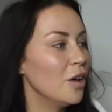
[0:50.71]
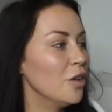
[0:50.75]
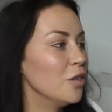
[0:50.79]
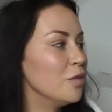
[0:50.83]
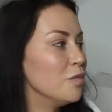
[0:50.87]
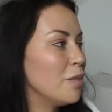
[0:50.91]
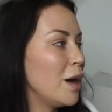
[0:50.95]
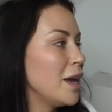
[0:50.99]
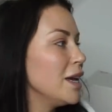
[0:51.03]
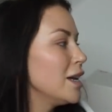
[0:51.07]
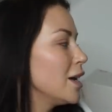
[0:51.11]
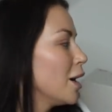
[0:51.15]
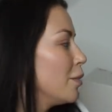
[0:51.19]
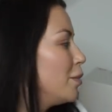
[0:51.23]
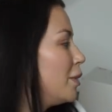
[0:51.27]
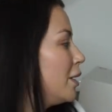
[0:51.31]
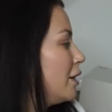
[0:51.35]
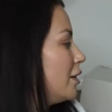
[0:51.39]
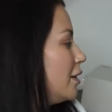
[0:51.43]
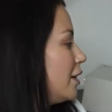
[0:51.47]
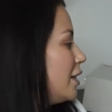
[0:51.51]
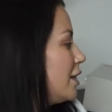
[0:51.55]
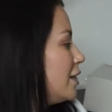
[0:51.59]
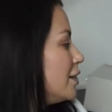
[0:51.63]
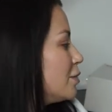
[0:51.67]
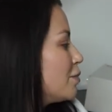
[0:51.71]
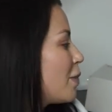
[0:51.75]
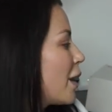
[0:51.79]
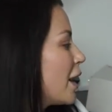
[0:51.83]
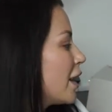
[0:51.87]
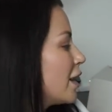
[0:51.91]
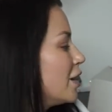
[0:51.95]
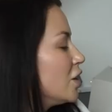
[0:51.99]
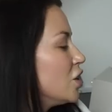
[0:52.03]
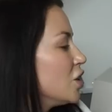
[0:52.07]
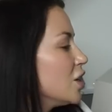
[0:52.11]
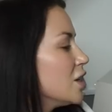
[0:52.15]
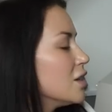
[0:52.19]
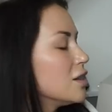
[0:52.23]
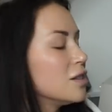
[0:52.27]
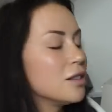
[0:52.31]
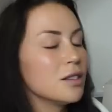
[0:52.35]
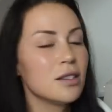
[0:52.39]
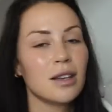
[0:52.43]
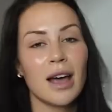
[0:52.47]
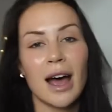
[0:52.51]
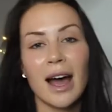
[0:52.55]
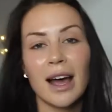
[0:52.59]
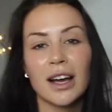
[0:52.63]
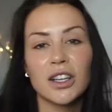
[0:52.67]
of makeup in these packages
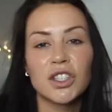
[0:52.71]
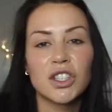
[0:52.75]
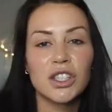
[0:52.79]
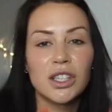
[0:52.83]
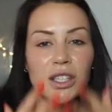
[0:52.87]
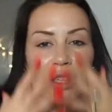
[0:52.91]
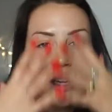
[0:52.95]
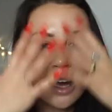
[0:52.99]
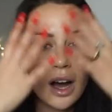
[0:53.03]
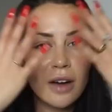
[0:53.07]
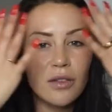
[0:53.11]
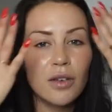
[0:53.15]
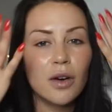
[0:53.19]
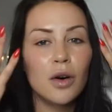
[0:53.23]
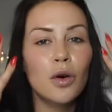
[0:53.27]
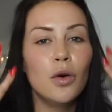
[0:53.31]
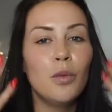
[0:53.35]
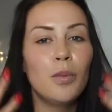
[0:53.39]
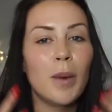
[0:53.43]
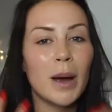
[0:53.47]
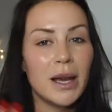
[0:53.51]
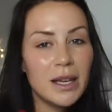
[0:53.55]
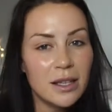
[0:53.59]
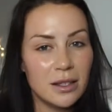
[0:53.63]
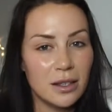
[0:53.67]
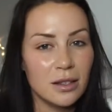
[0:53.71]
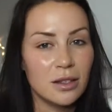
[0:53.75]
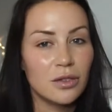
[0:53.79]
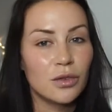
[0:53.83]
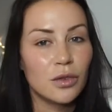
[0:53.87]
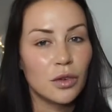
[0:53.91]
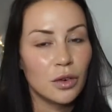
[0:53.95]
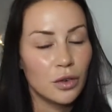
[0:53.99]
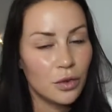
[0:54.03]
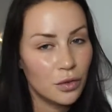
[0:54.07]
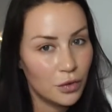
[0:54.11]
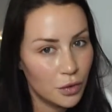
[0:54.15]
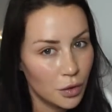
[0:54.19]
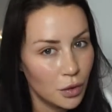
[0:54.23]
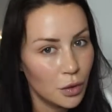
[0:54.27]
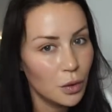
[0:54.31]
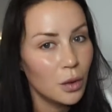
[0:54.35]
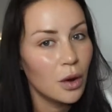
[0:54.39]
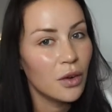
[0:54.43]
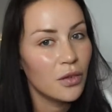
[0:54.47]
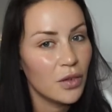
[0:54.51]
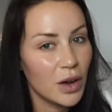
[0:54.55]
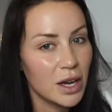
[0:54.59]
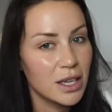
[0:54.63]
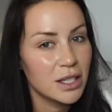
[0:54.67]
to actually cover all bases for a
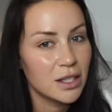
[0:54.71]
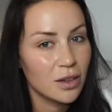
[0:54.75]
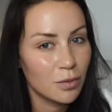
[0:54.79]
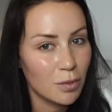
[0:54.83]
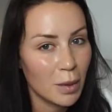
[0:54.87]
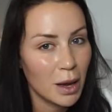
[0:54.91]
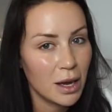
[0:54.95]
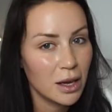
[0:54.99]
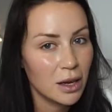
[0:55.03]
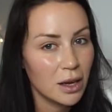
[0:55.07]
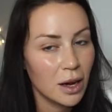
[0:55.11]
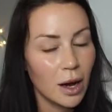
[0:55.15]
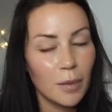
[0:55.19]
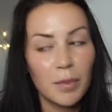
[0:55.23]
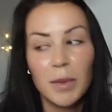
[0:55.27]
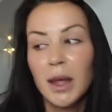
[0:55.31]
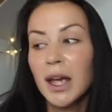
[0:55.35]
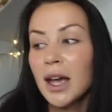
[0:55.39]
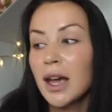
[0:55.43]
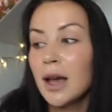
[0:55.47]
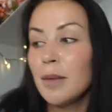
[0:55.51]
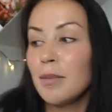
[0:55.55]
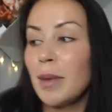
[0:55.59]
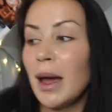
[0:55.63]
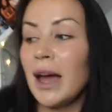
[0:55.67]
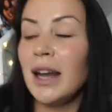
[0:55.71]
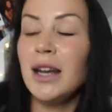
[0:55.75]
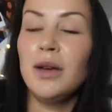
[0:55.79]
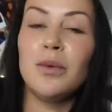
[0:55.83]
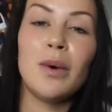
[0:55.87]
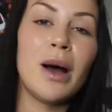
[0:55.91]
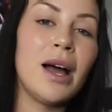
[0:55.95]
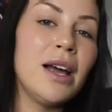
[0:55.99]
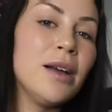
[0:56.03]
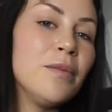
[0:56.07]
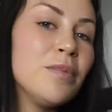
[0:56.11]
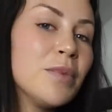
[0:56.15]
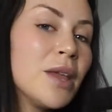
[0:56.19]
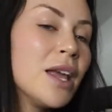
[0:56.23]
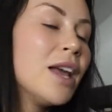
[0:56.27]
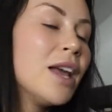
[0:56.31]
full face of makeup. But anyway,